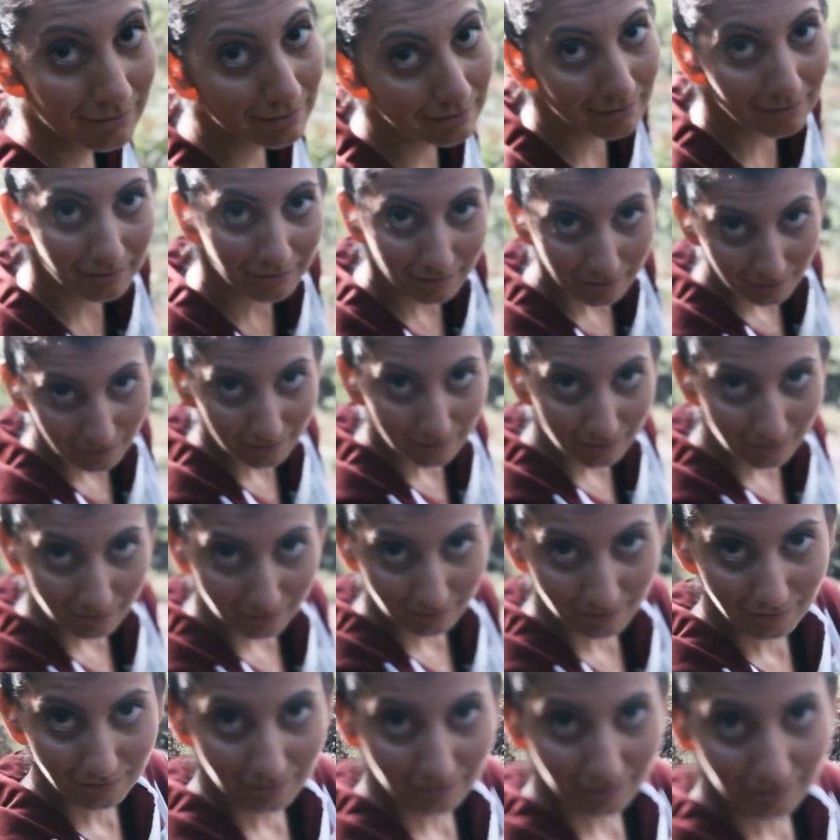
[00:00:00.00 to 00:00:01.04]
too close.
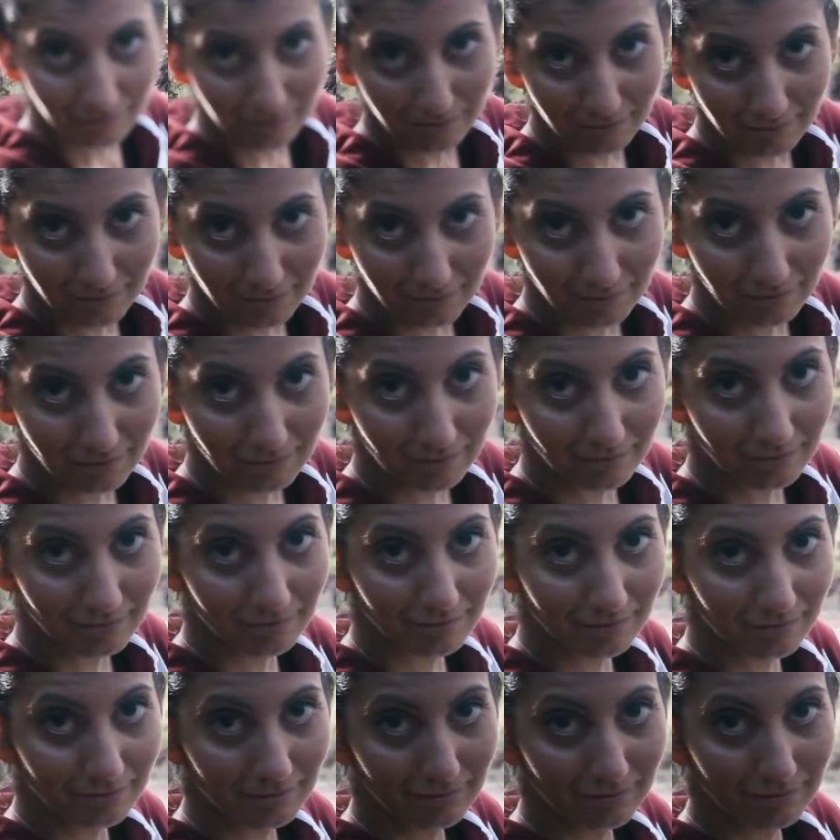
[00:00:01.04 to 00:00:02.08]

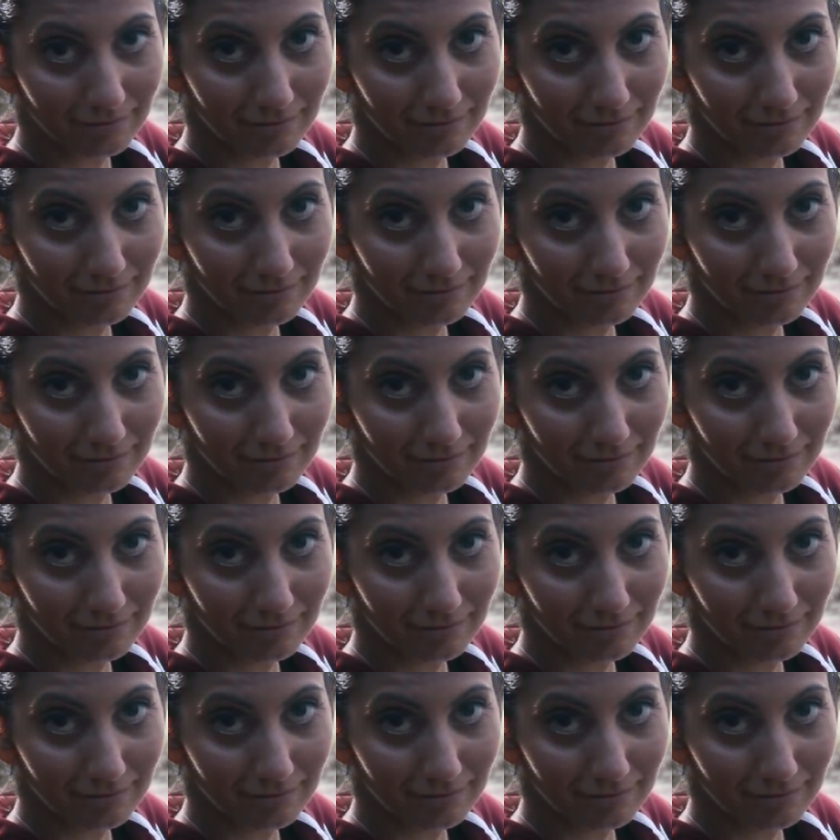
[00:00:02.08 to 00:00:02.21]
There we go.